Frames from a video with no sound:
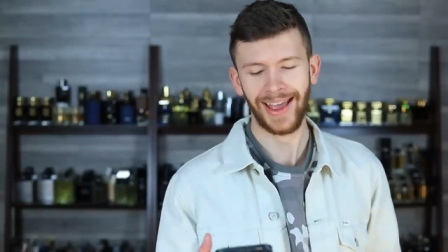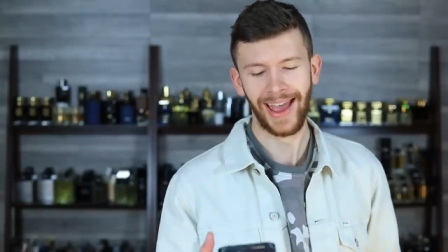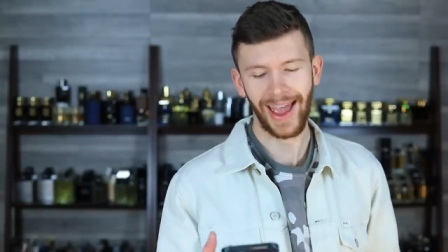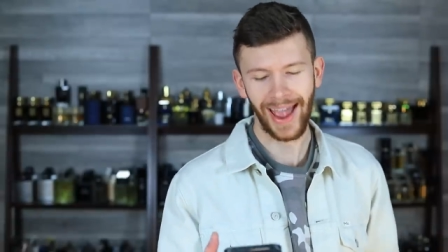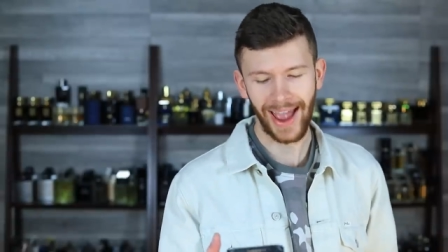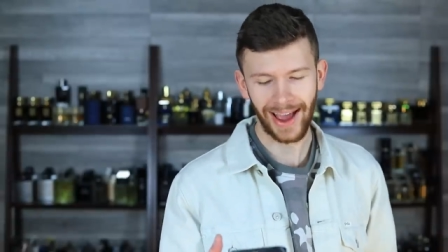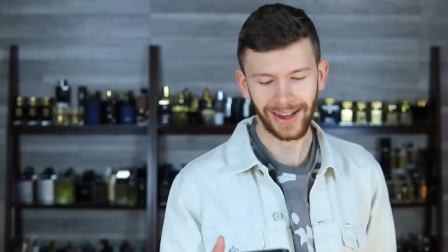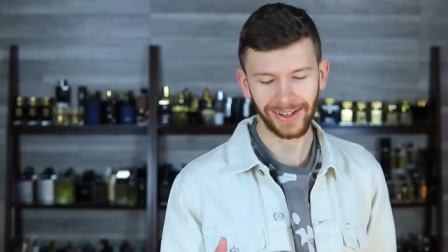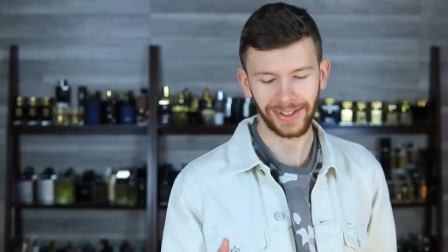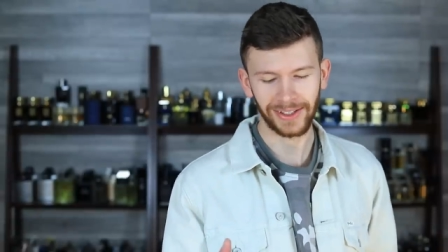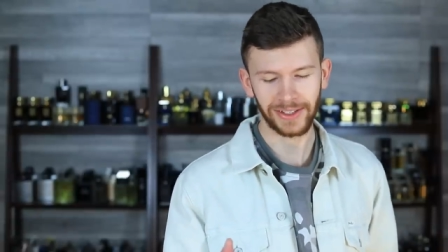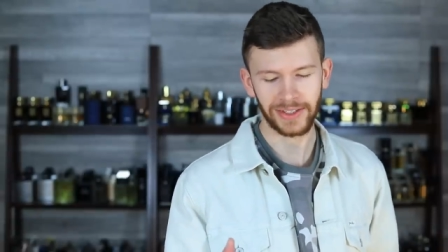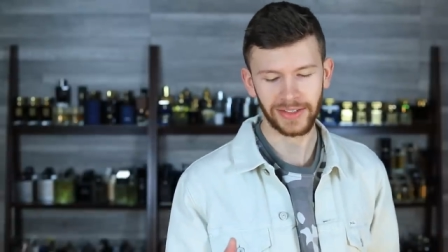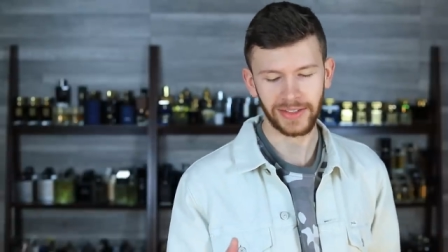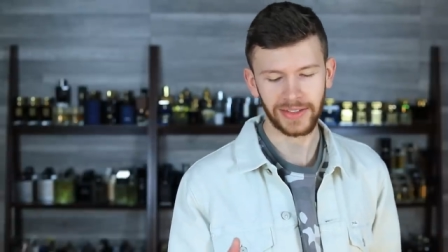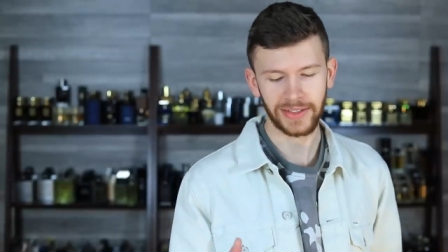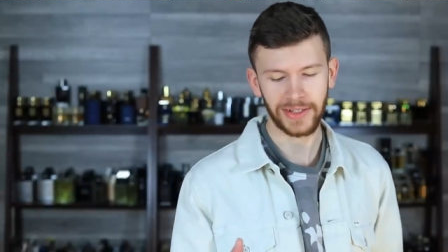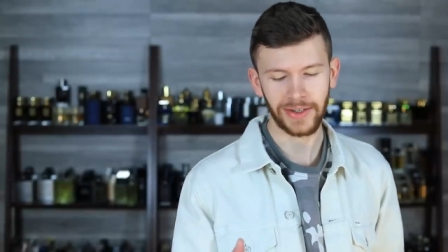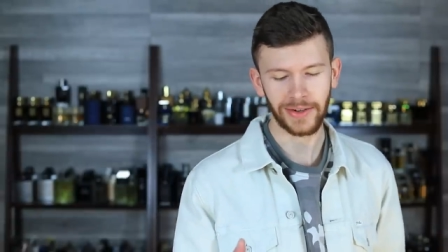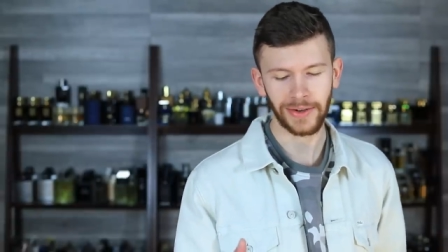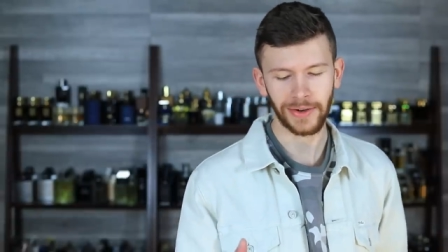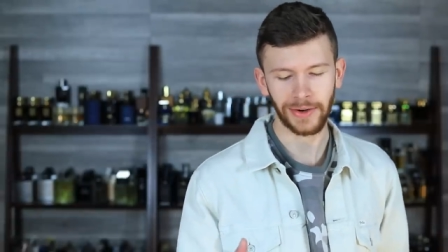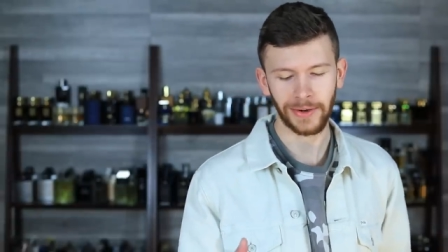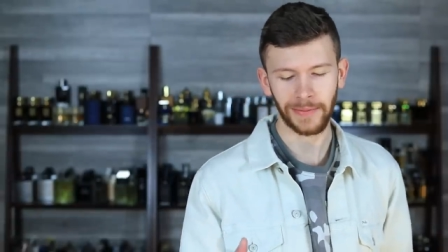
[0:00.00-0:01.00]
Atlas
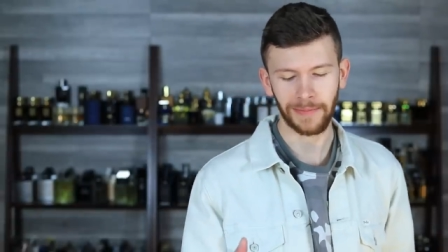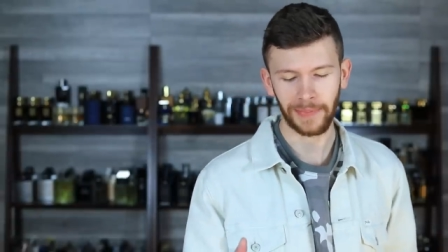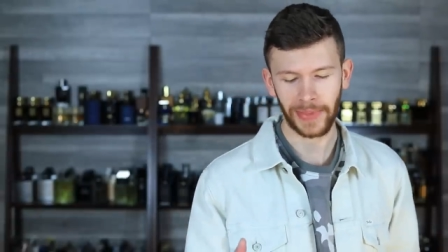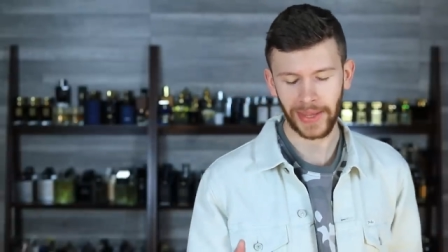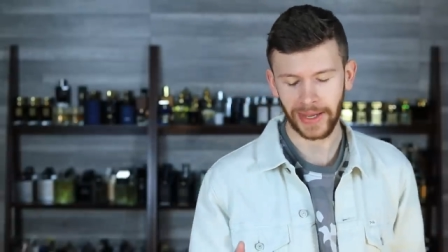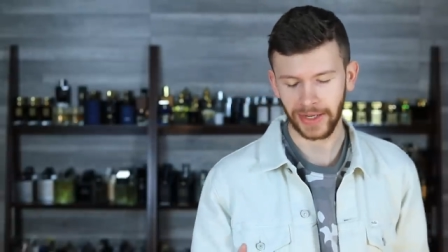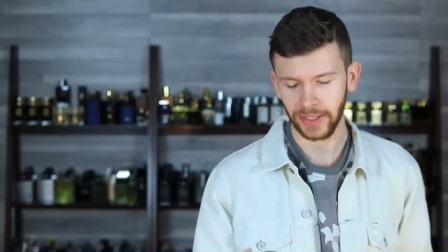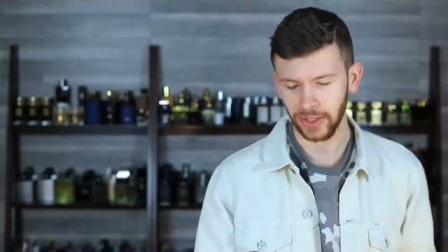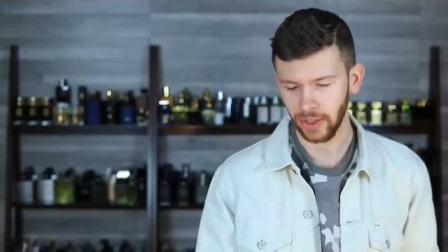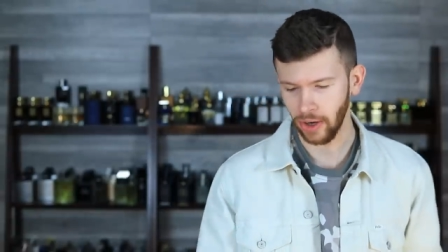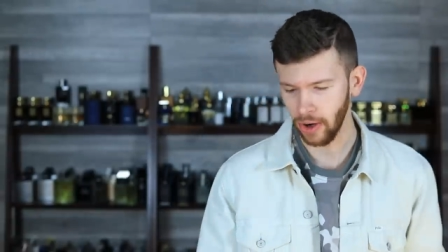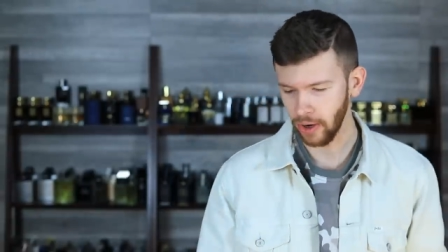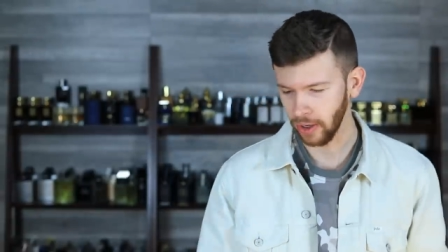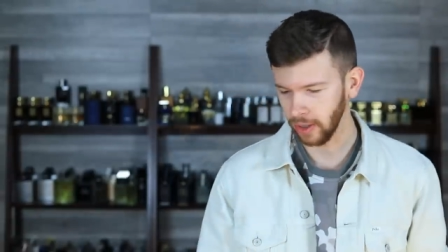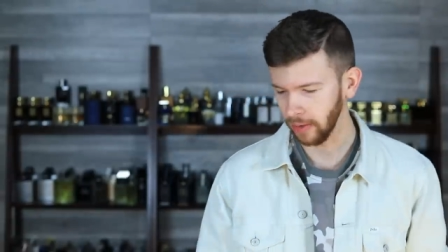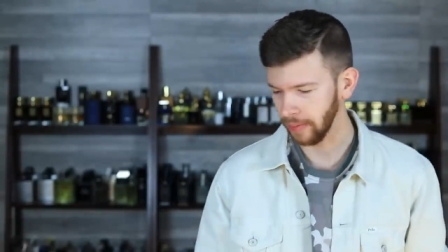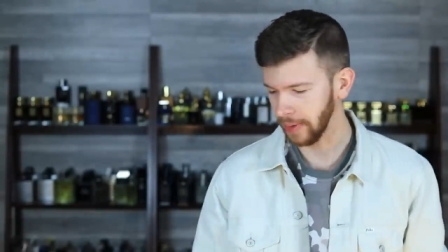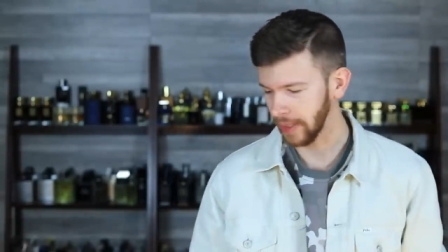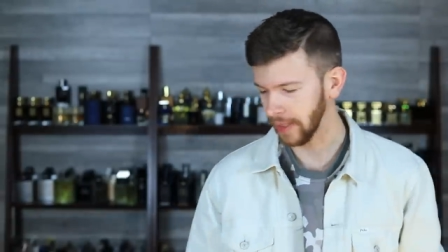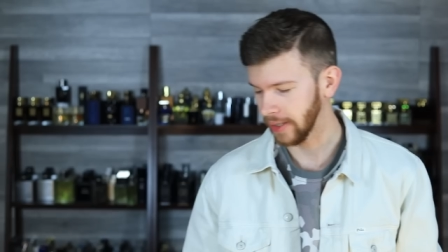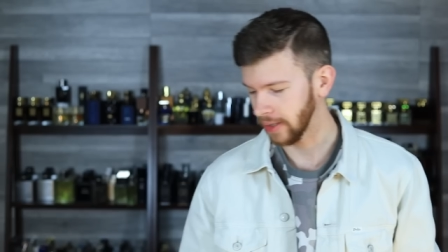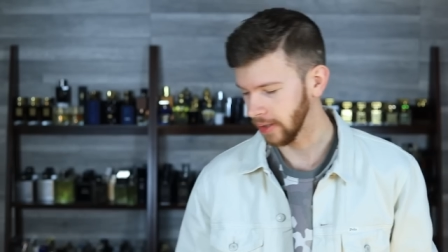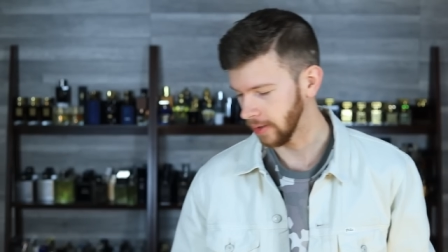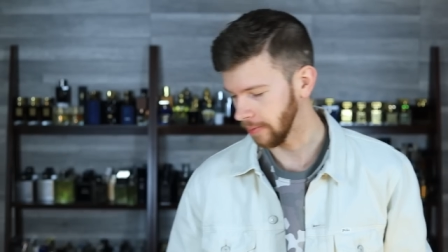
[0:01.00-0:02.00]
cedar, and tonka
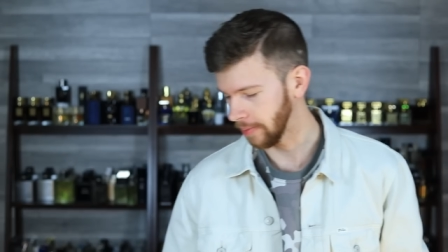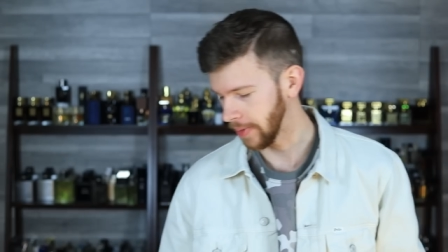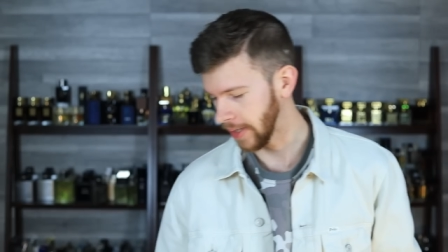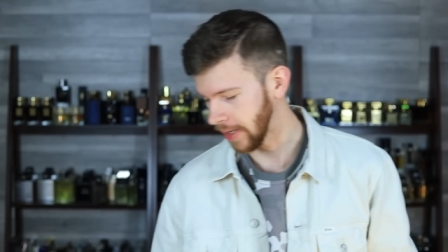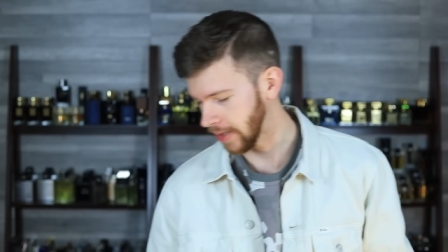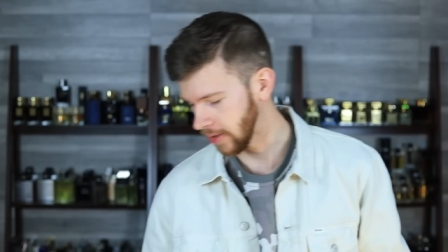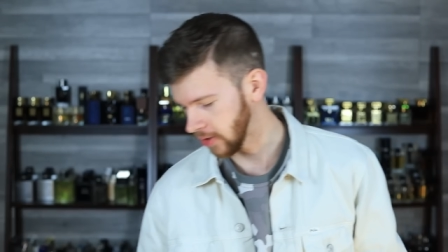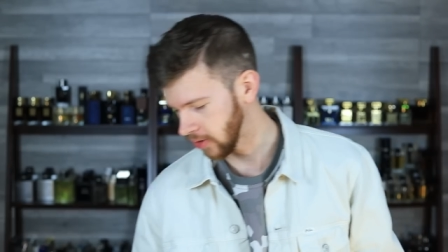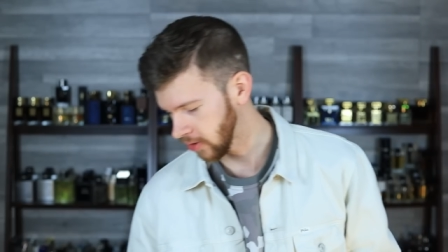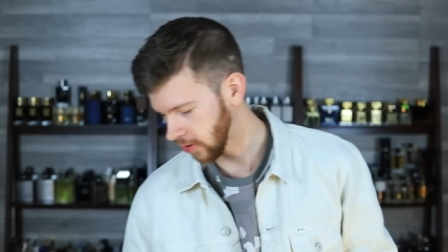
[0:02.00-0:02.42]
bean in the base.